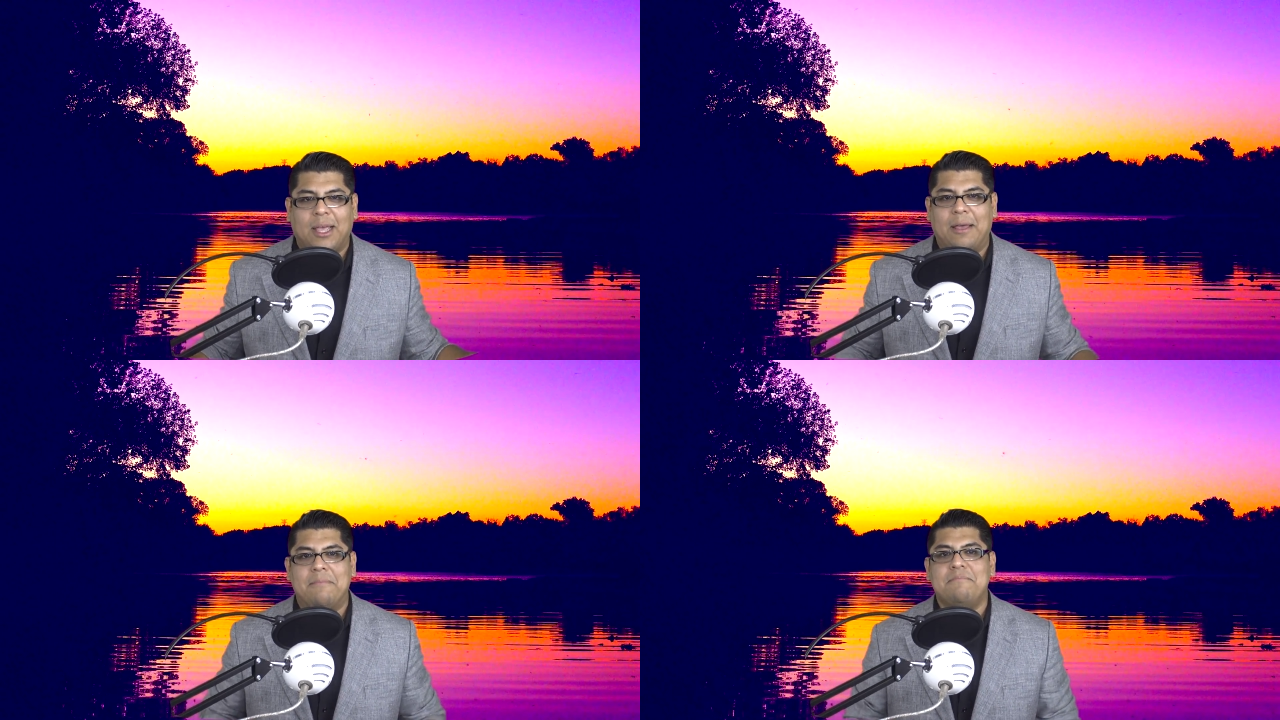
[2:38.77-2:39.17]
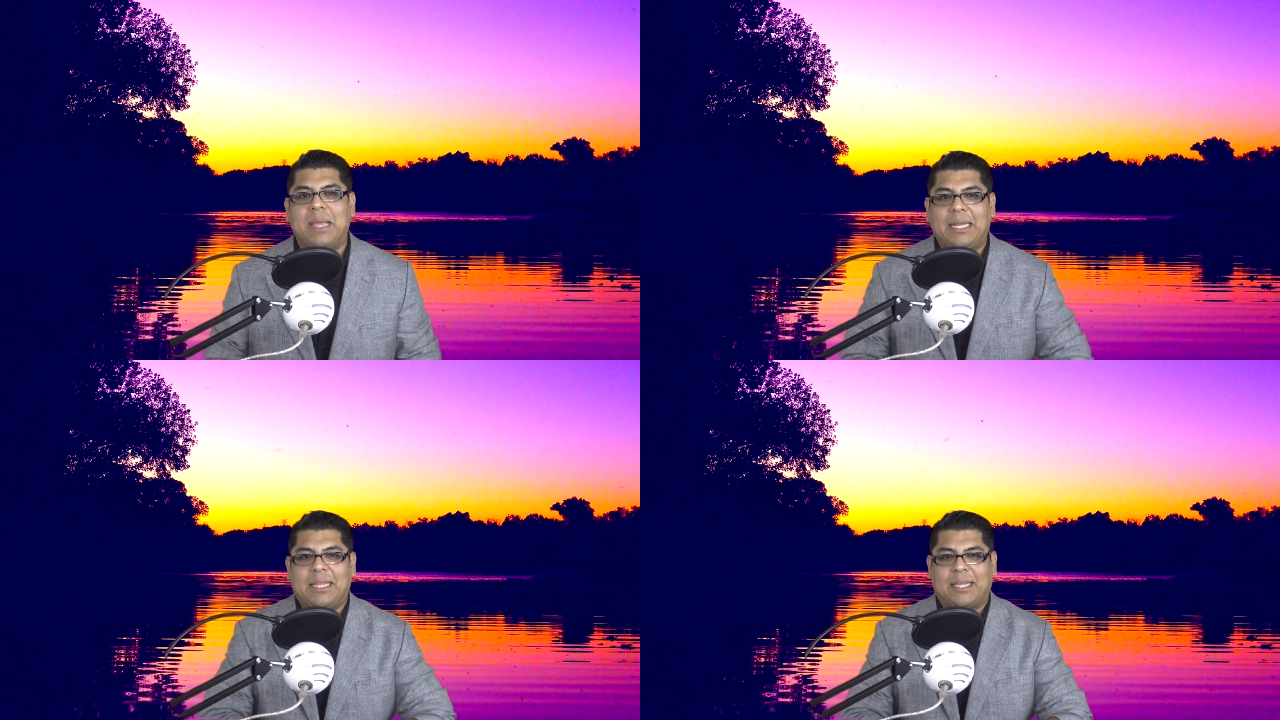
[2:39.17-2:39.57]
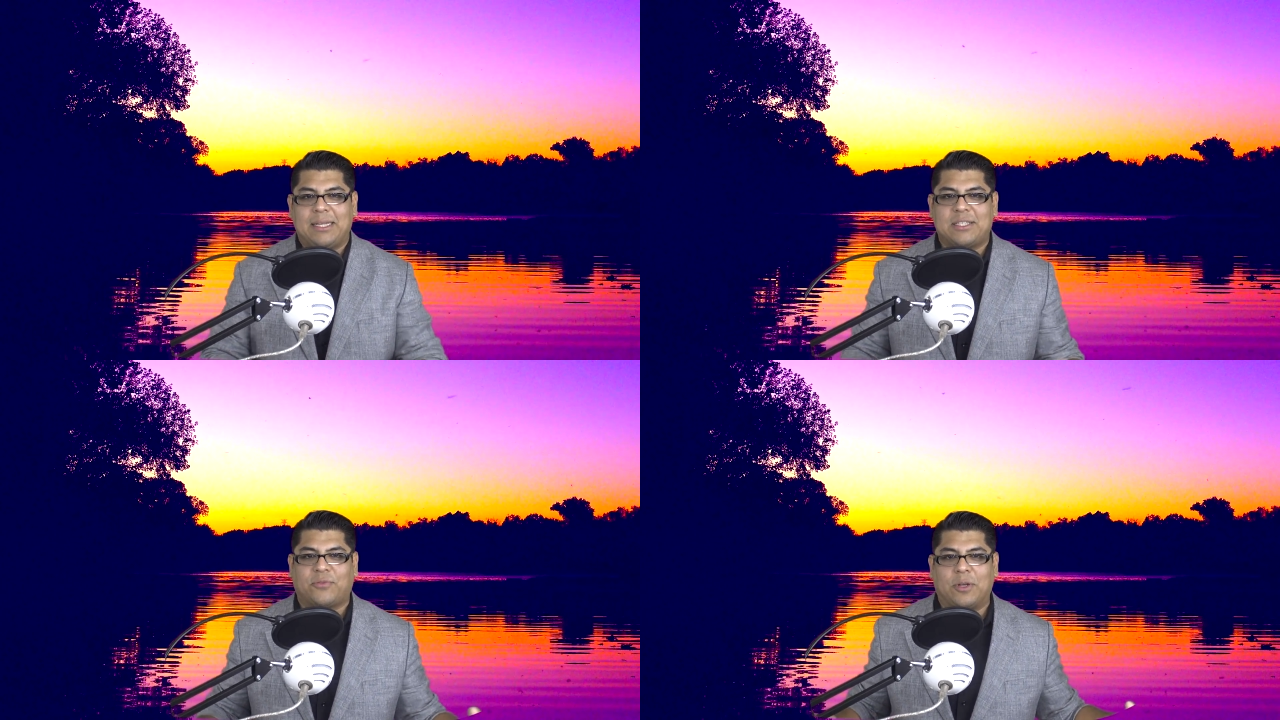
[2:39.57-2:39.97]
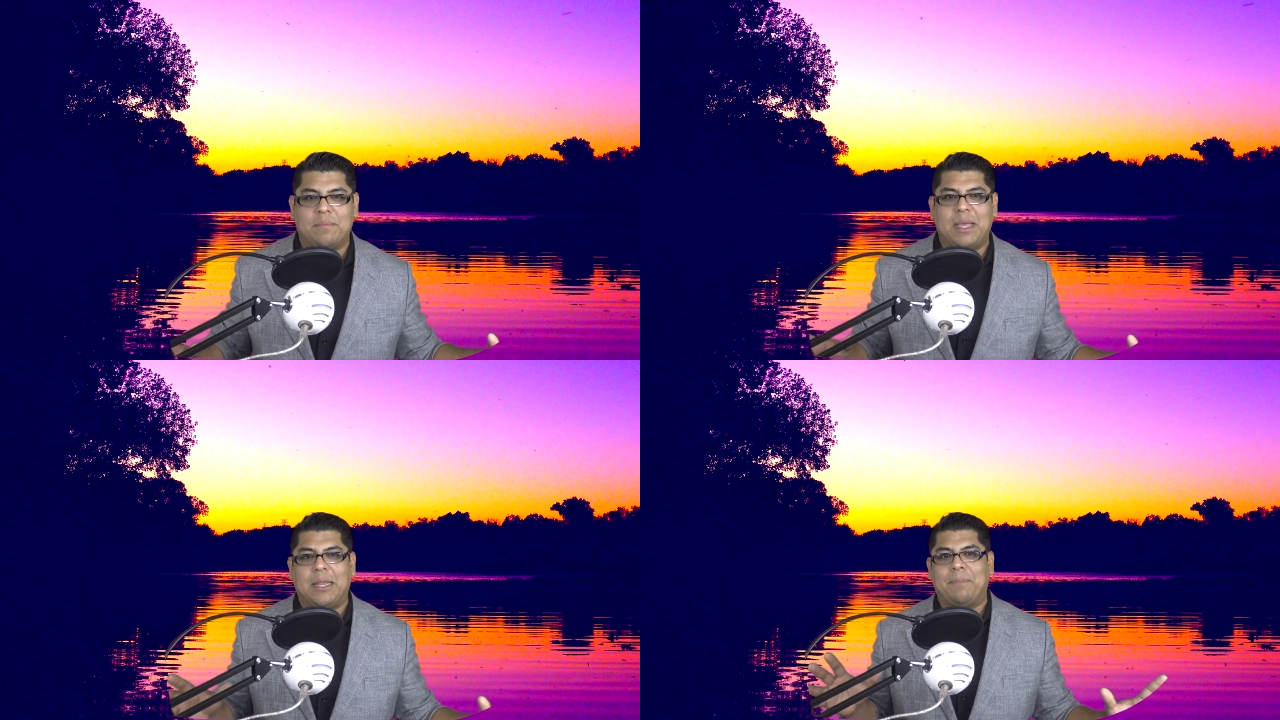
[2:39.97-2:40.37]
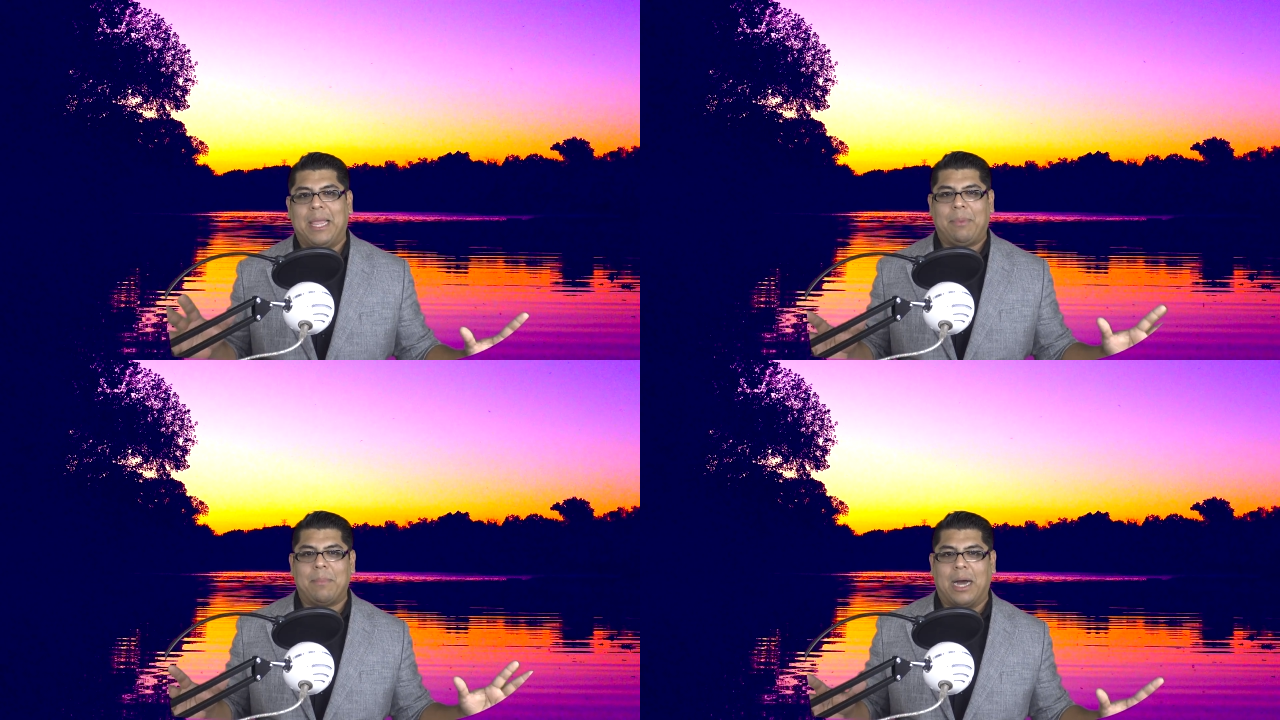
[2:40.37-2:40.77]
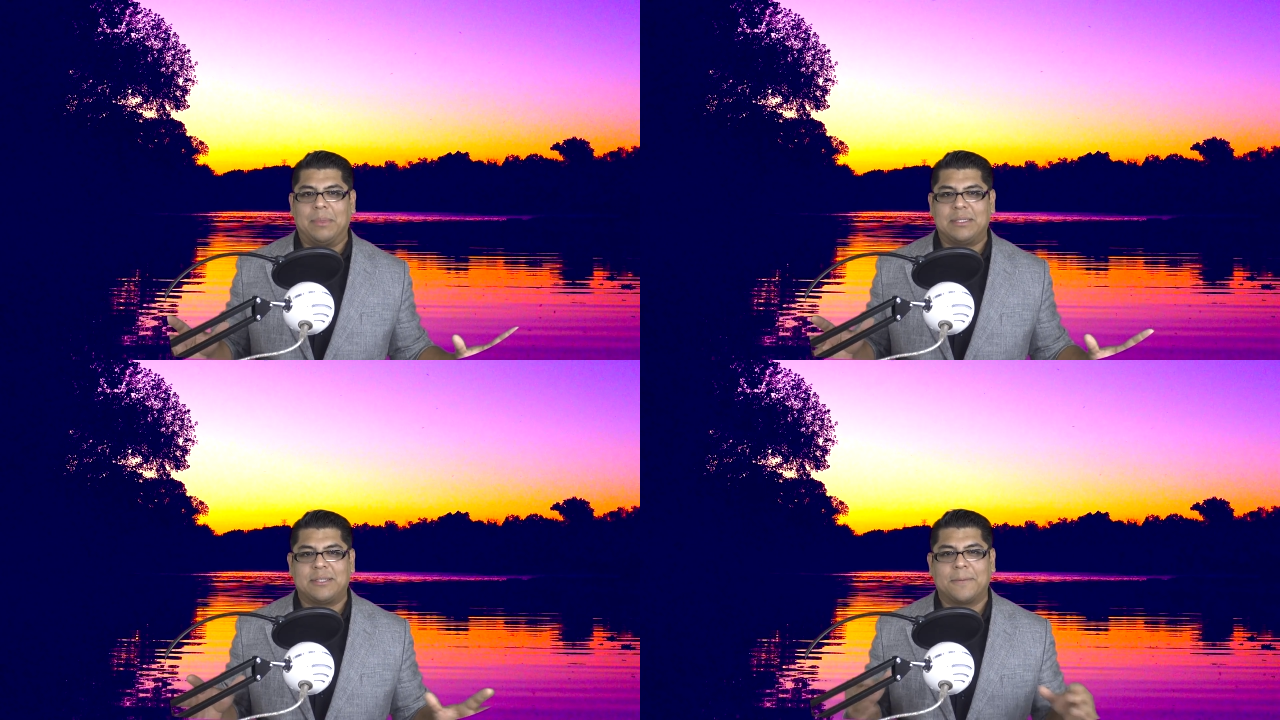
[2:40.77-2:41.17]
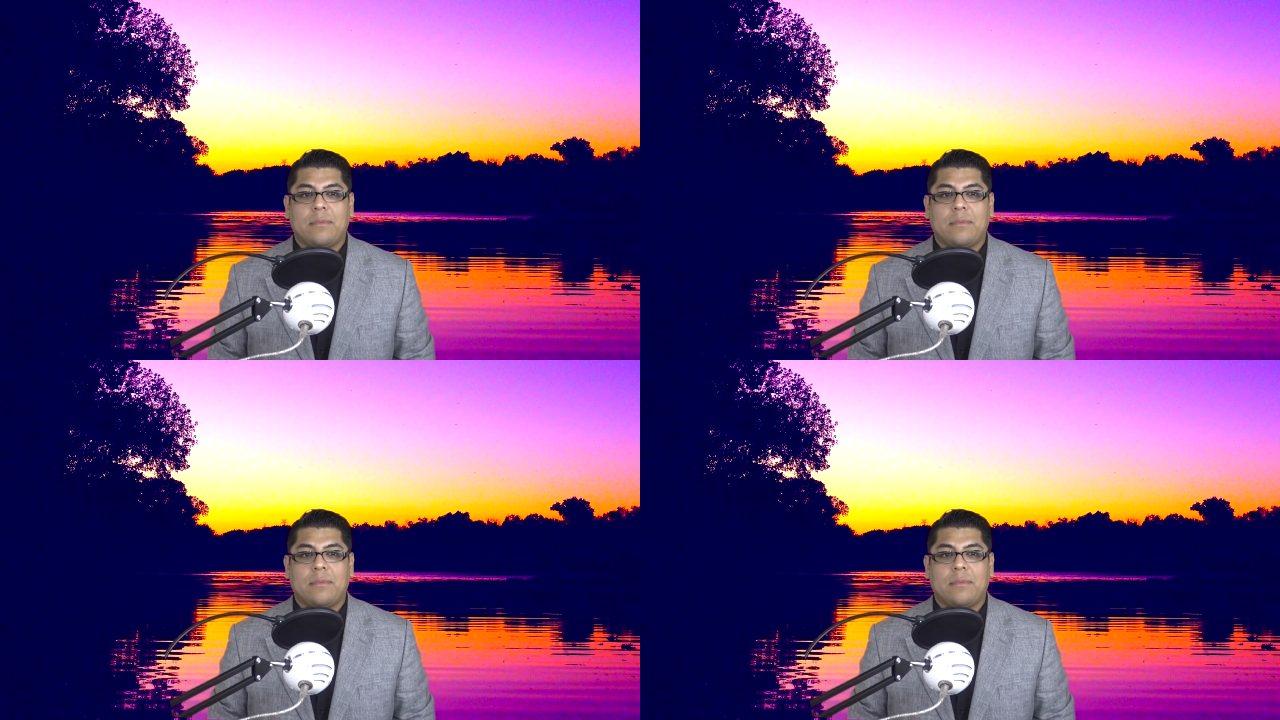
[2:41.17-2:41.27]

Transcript: Many kids from many baby mamas.